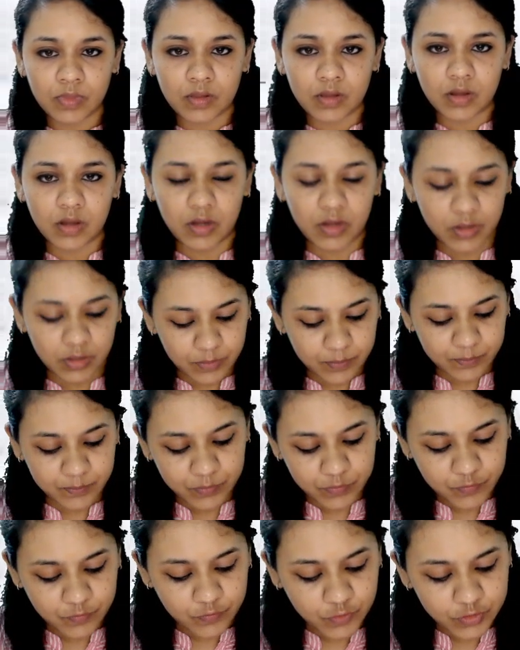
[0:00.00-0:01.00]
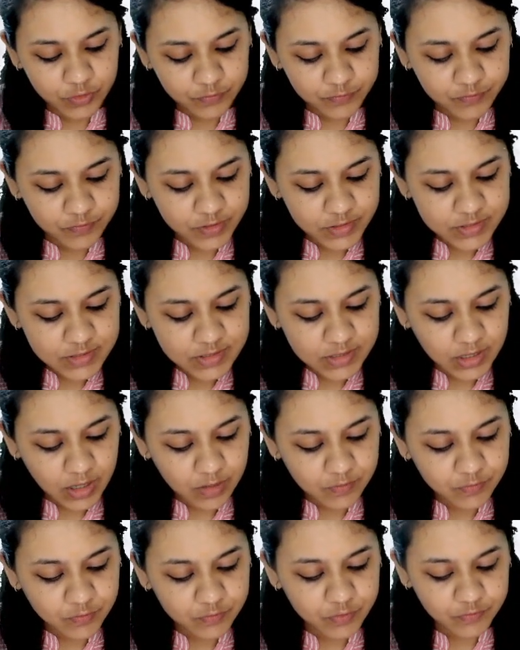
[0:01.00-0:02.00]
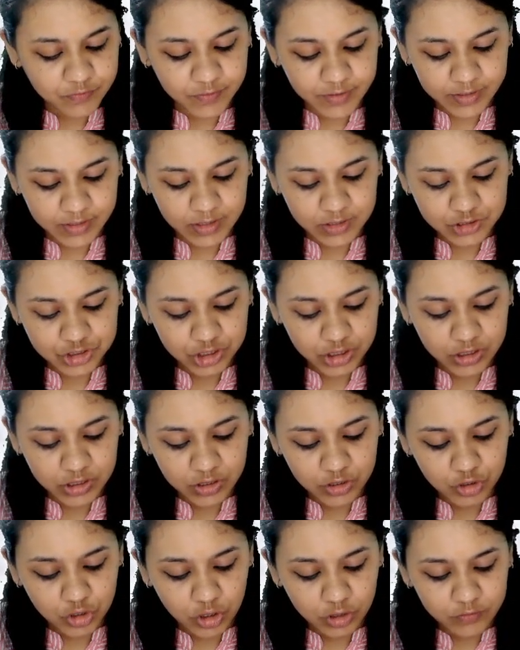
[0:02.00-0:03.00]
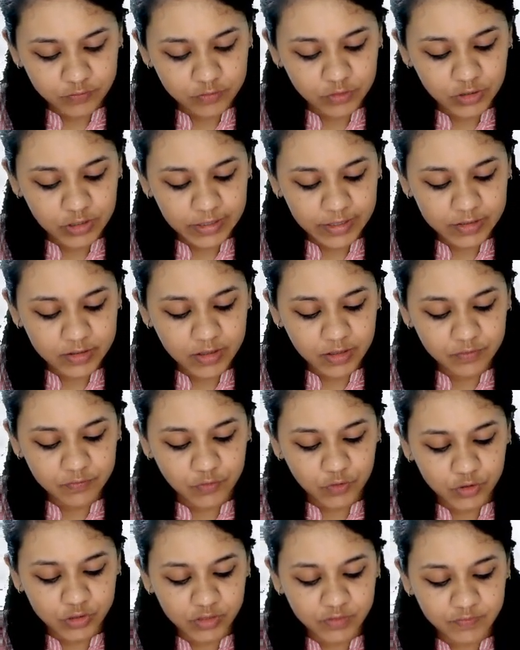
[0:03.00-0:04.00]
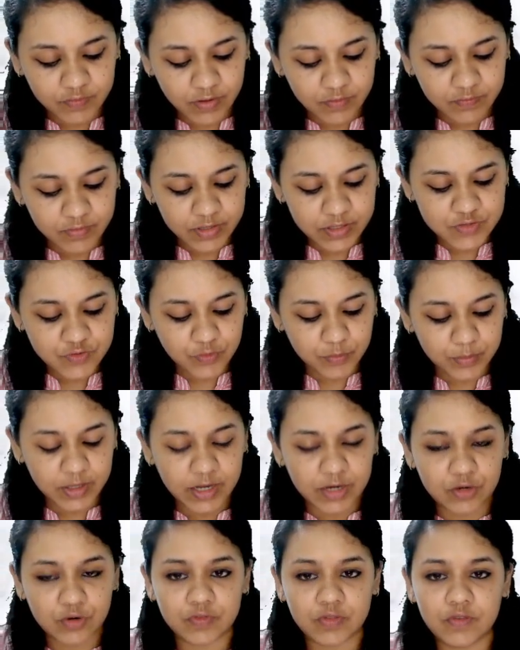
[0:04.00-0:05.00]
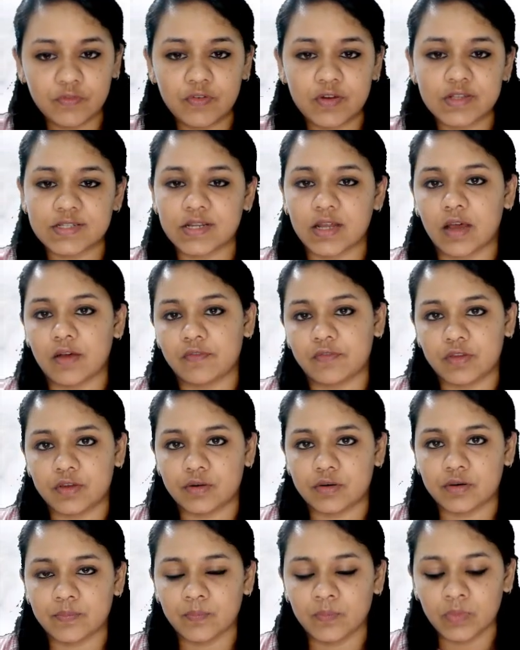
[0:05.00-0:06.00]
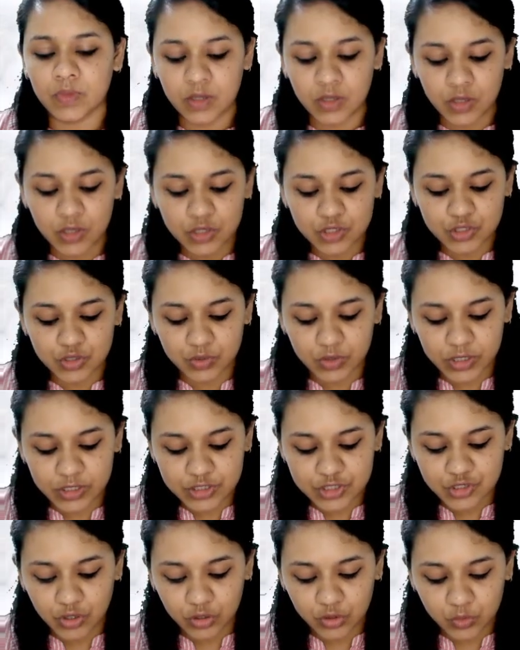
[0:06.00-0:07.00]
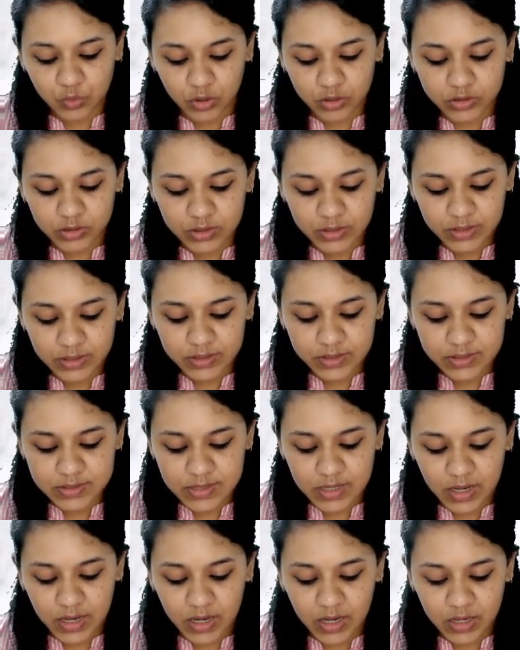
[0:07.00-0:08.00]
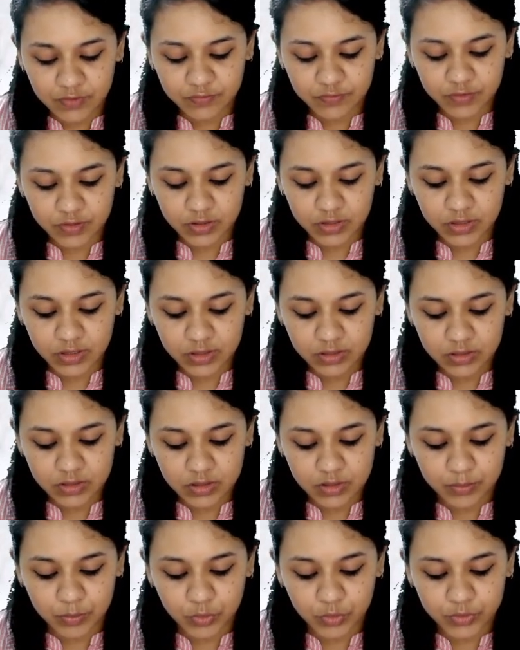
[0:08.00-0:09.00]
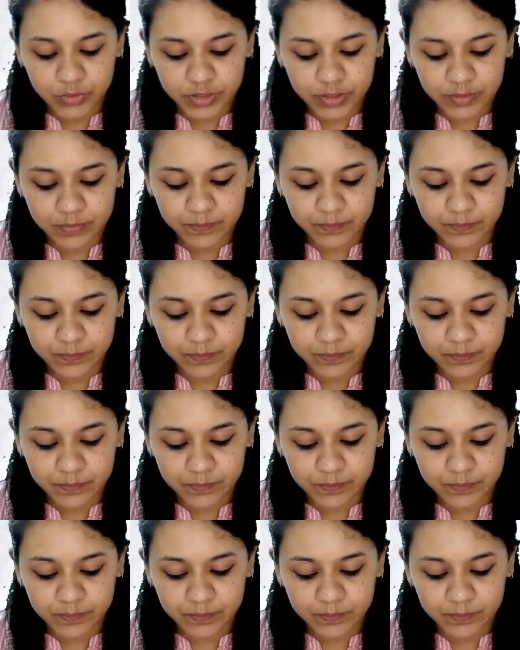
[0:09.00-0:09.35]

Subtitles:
for the first half of the financial year, not later than 45 days from the end of the first half year. So it's not quarterly, it is half yearly reporting.